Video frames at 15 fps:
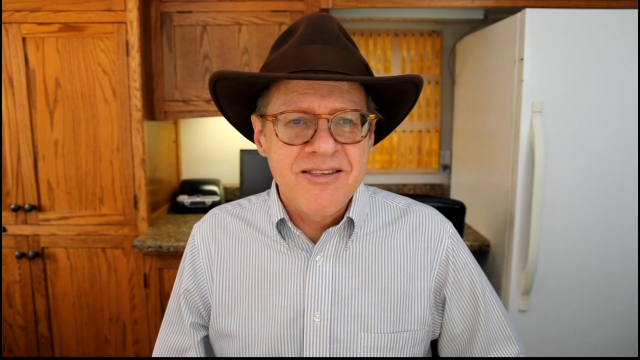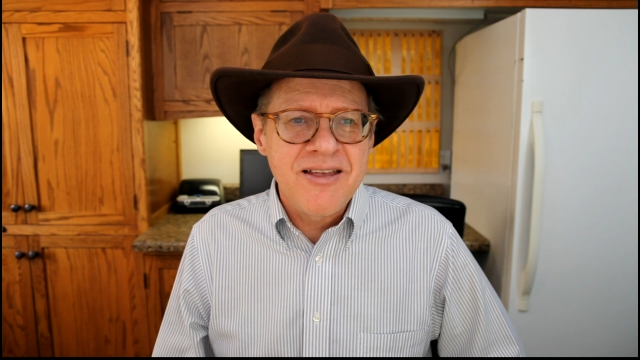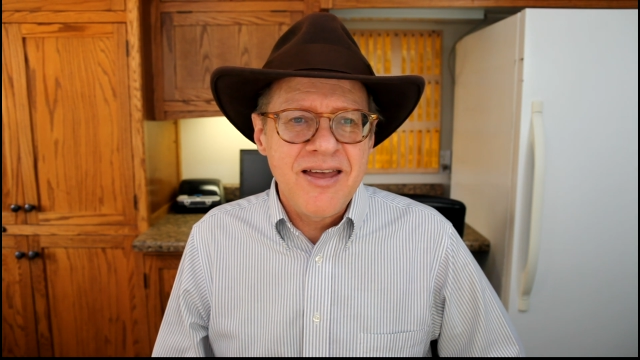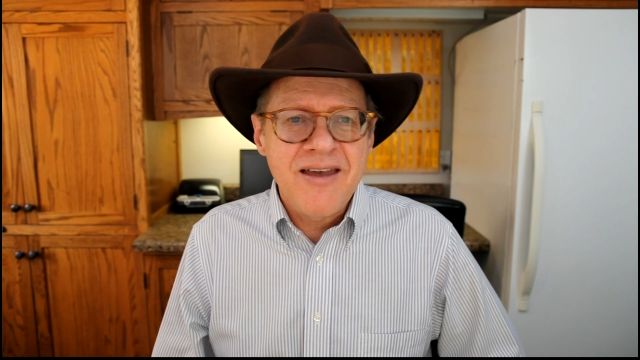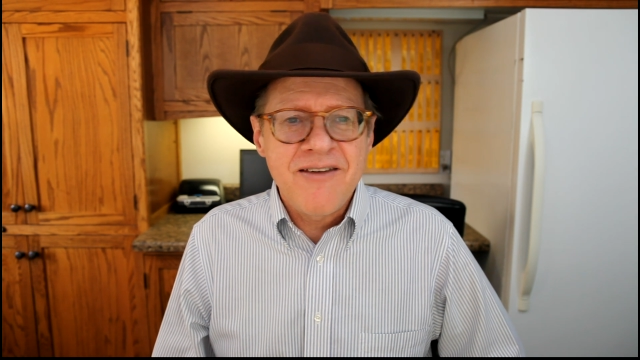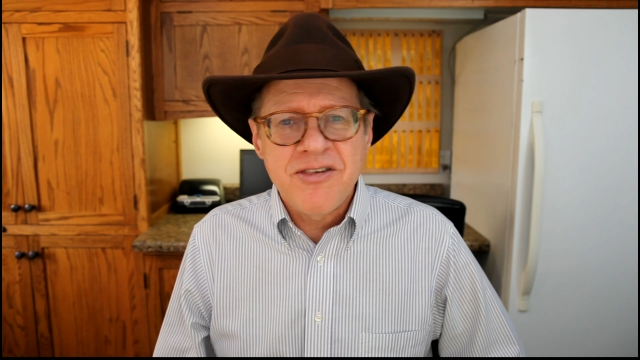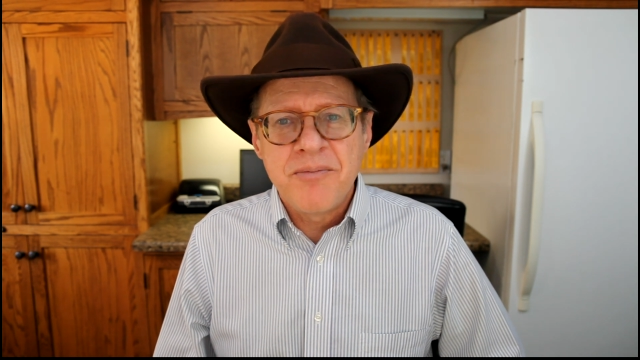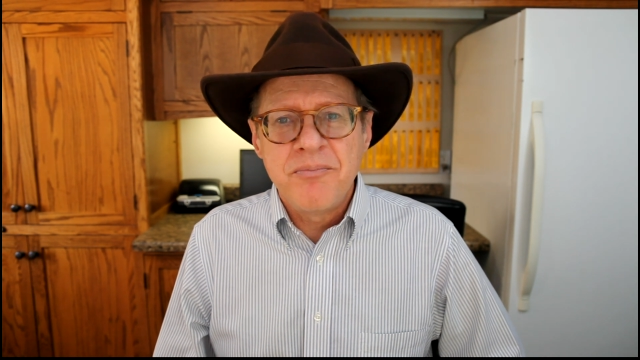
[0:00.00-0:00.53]

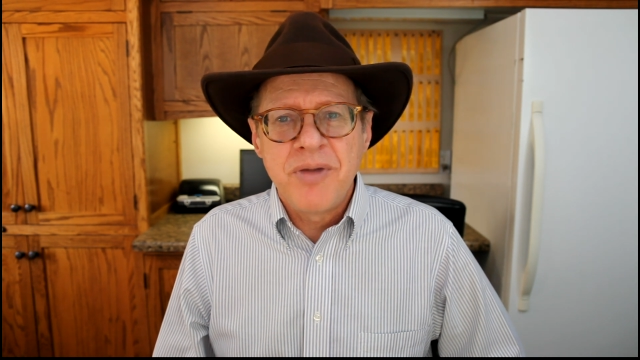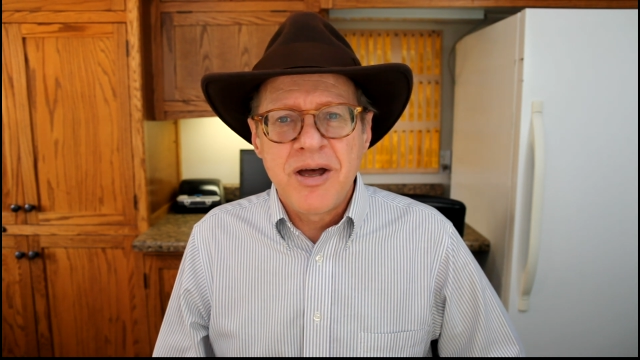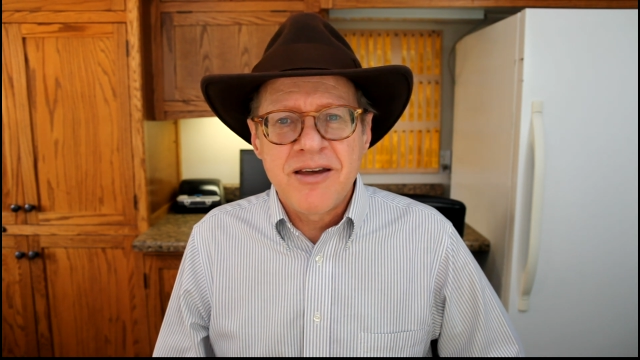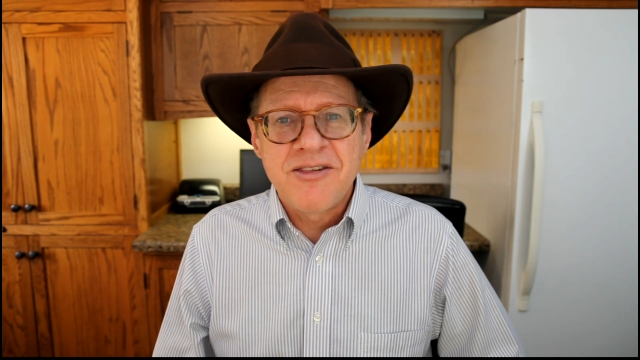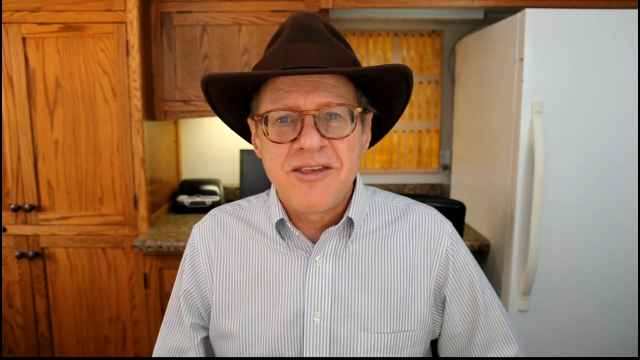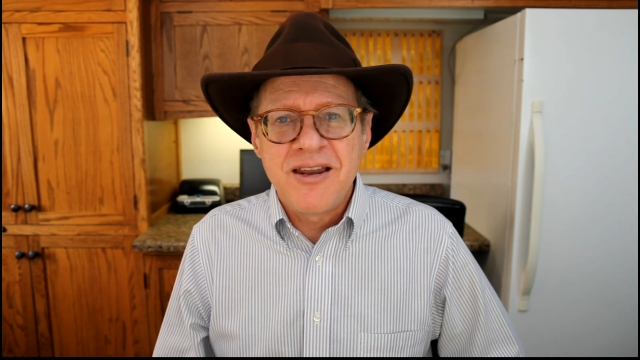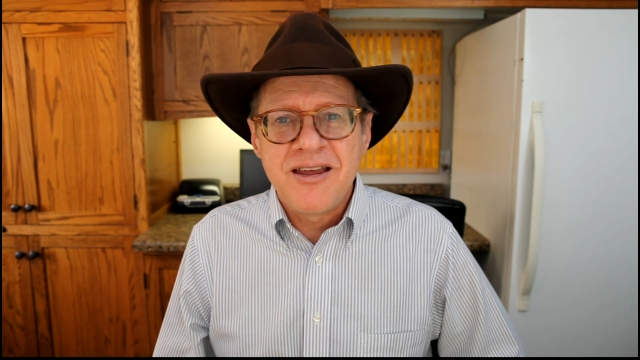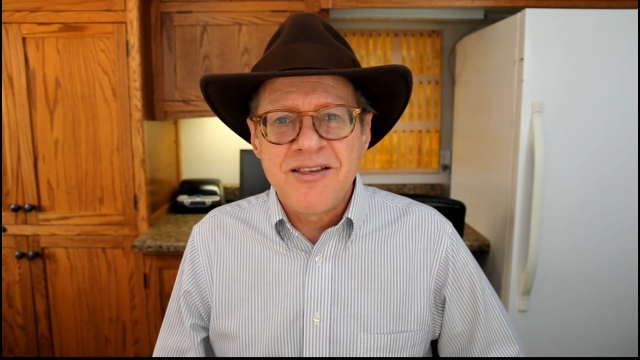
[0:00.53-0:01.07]
still has some
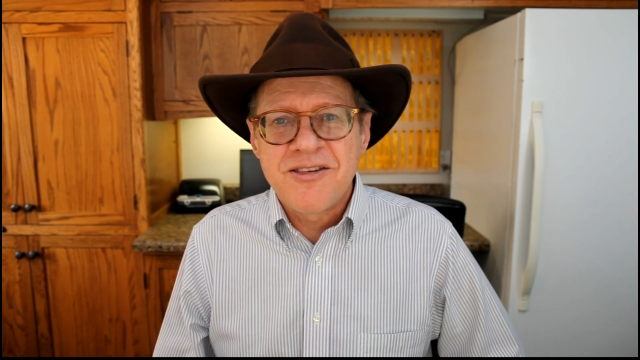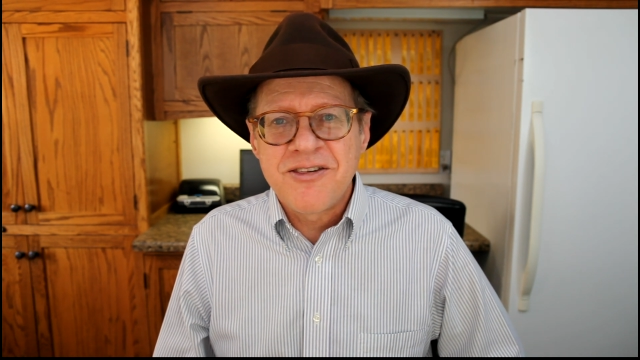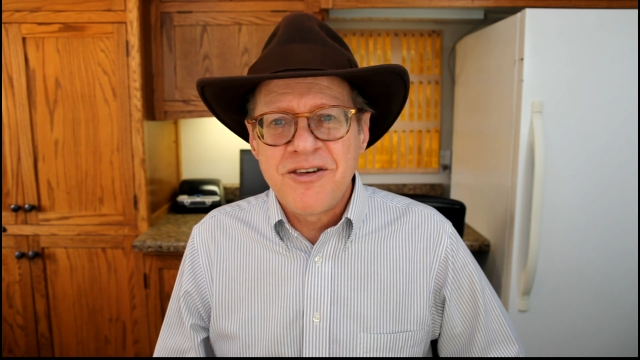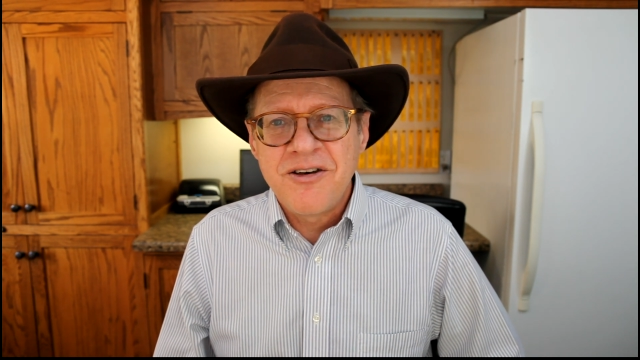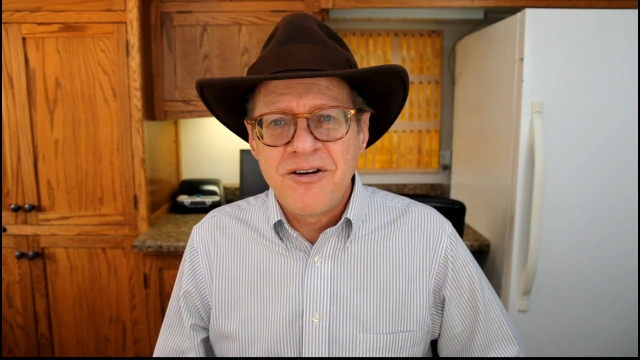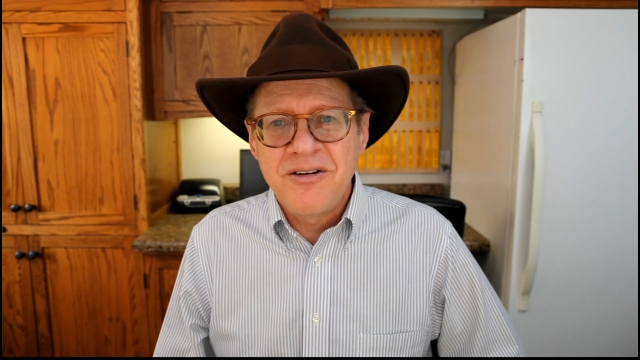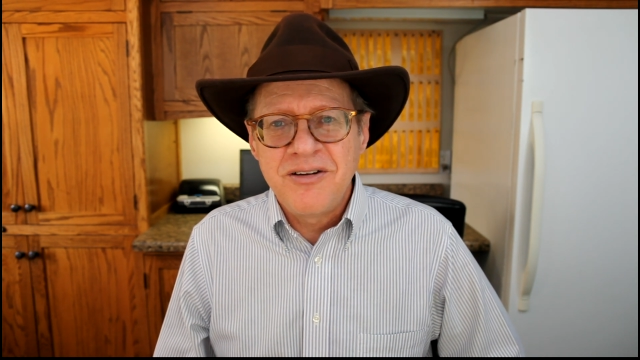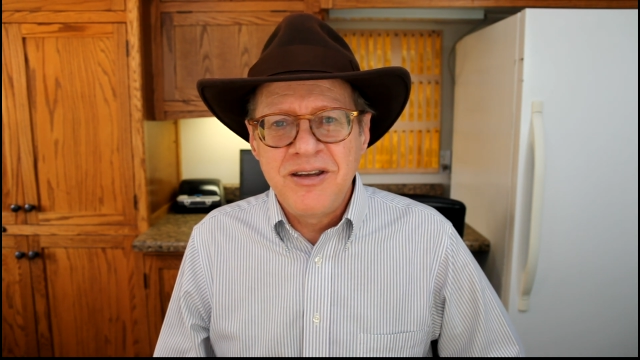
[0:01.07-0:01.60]
bugs in it,
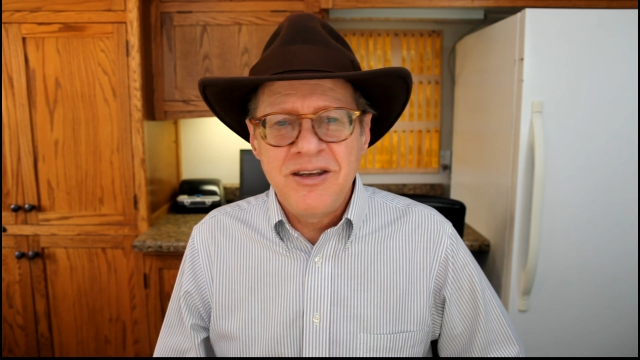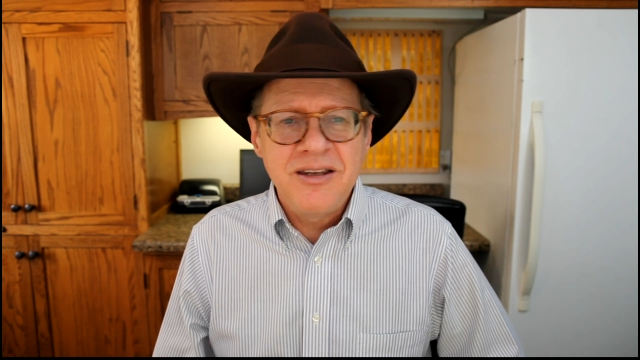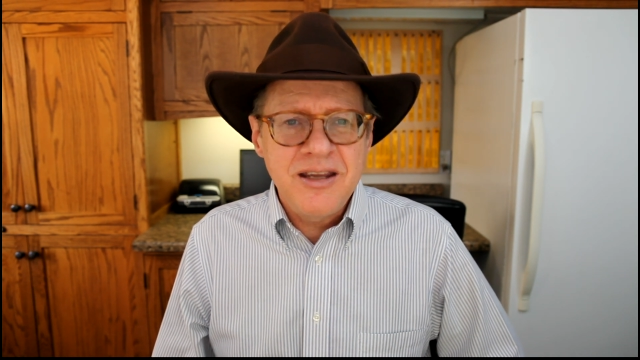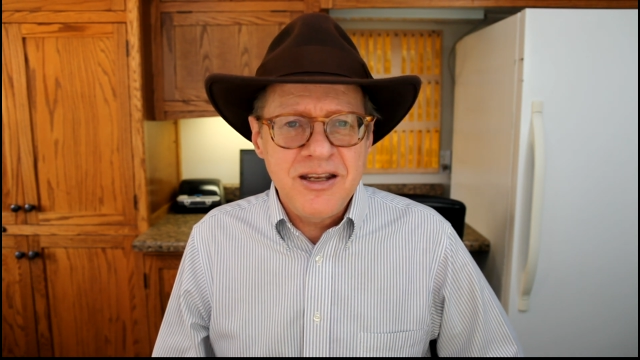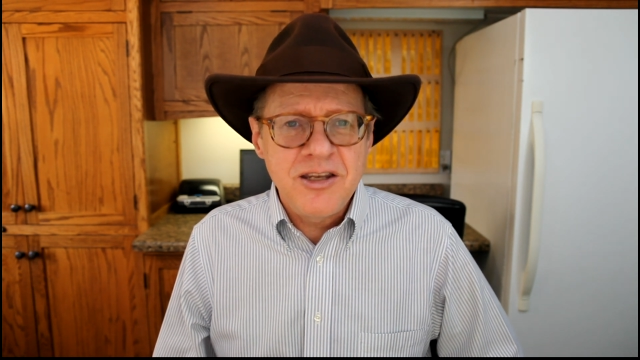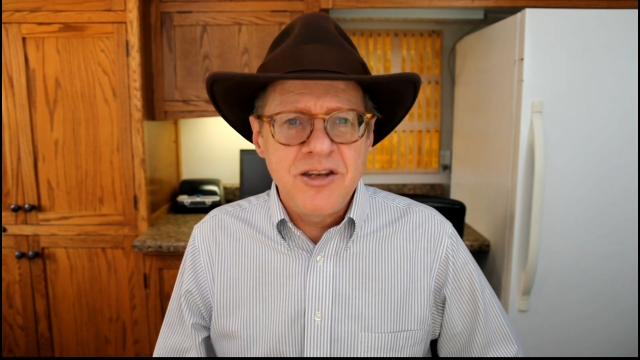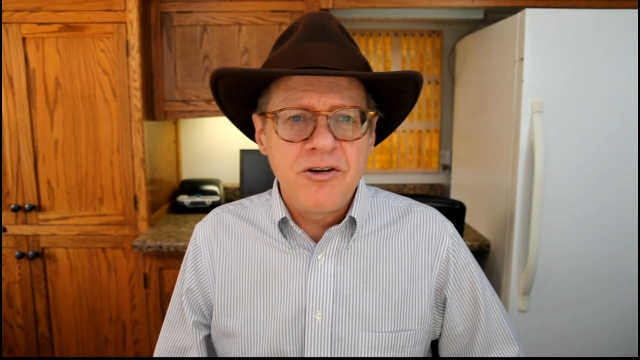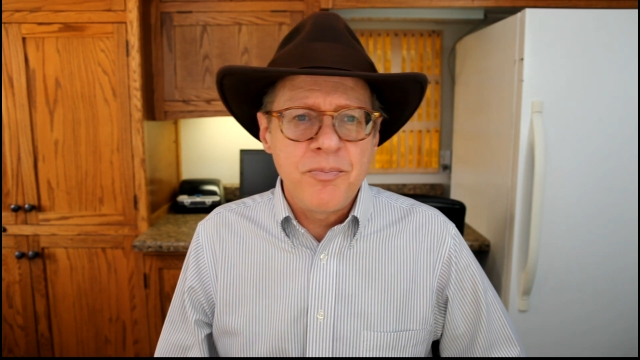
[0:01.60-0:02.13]
so you
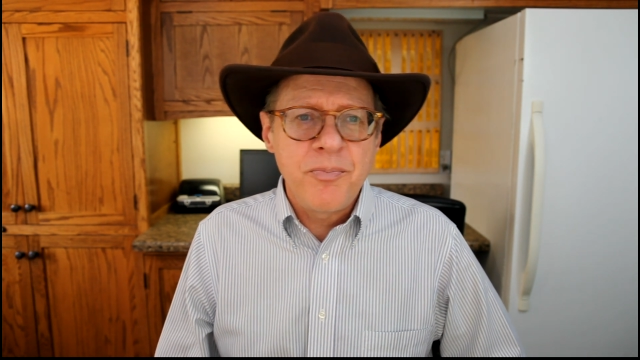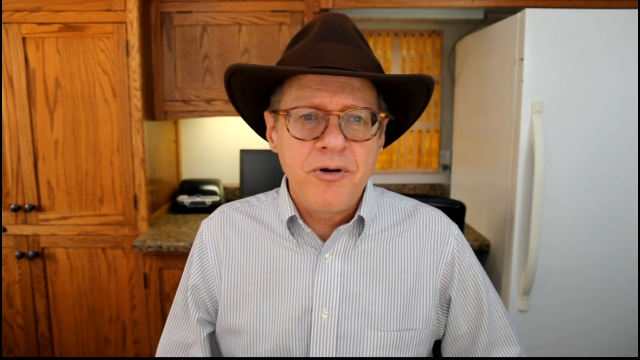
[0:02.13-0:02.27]
need to do